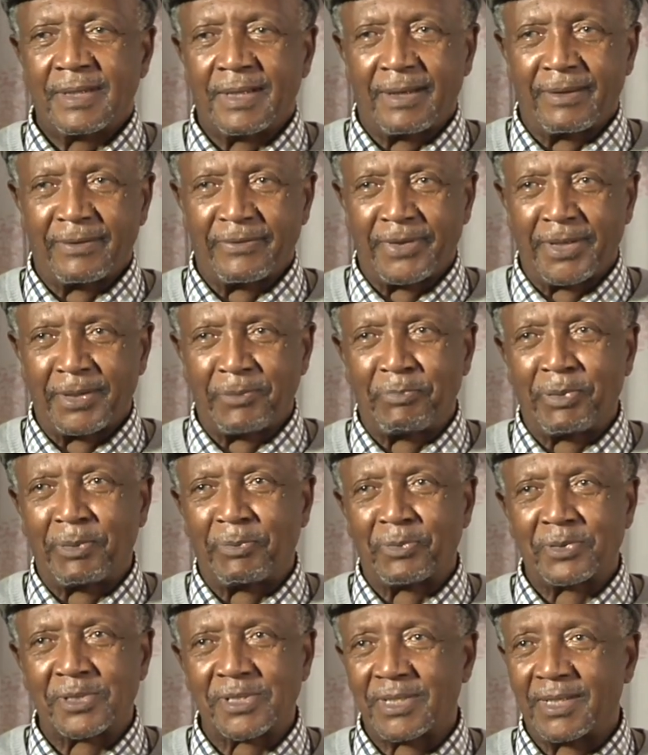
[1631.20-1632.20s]
I've heard
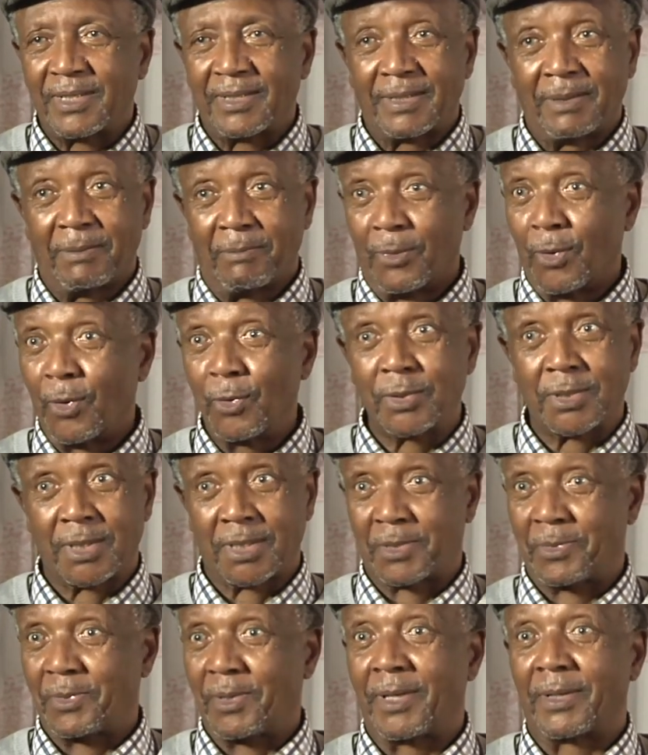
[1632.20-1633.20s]
people saying the
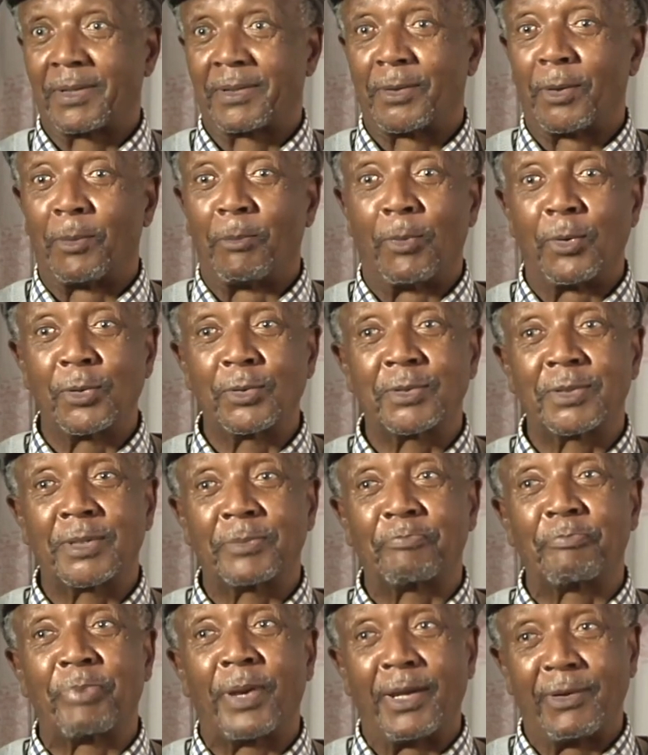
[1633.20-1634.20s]
most
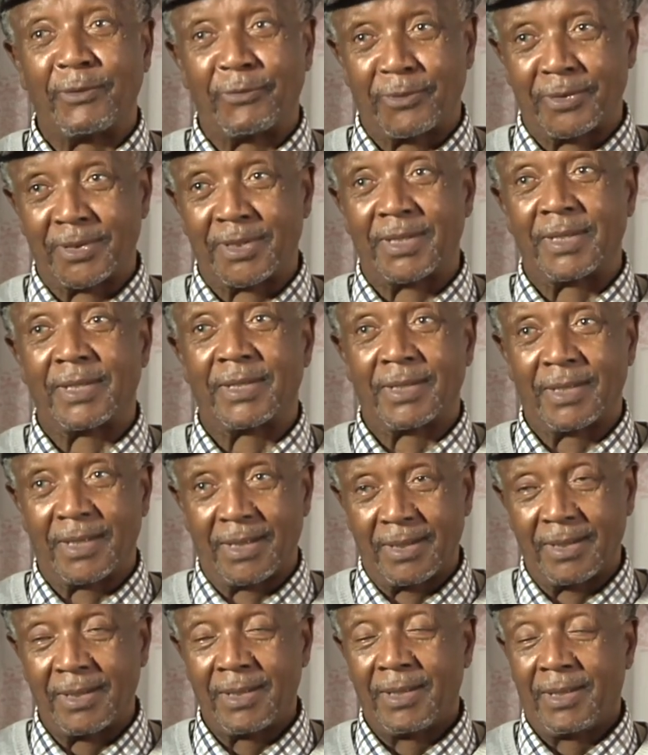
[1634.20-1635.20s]
painful thing
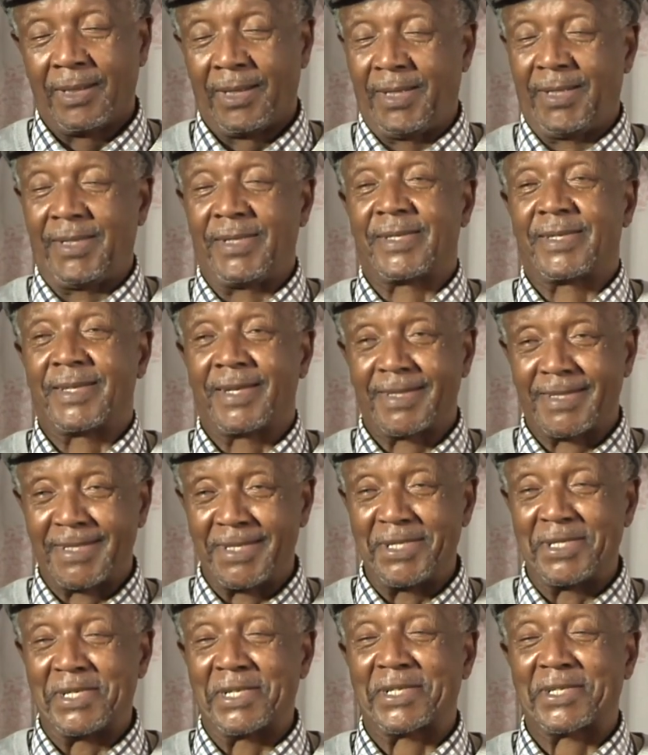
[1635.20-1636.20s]
there is that
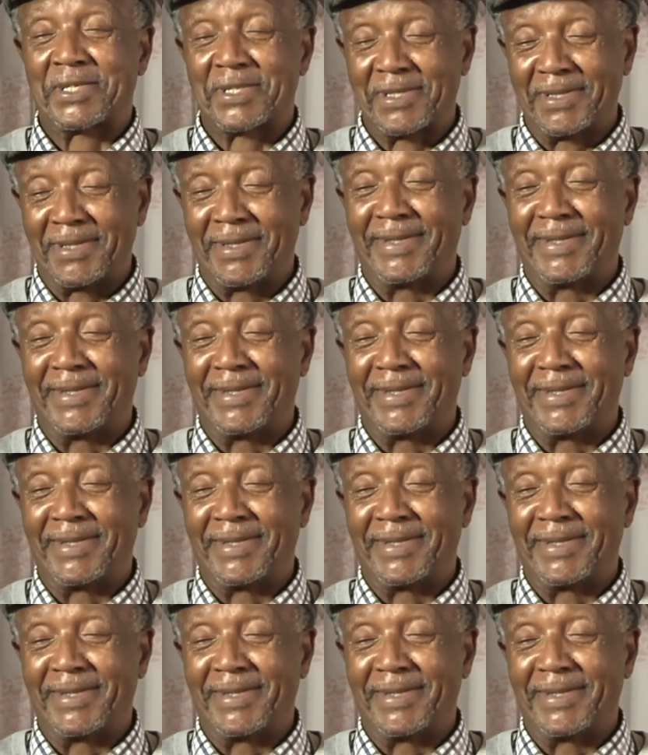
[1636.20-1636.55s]
injection.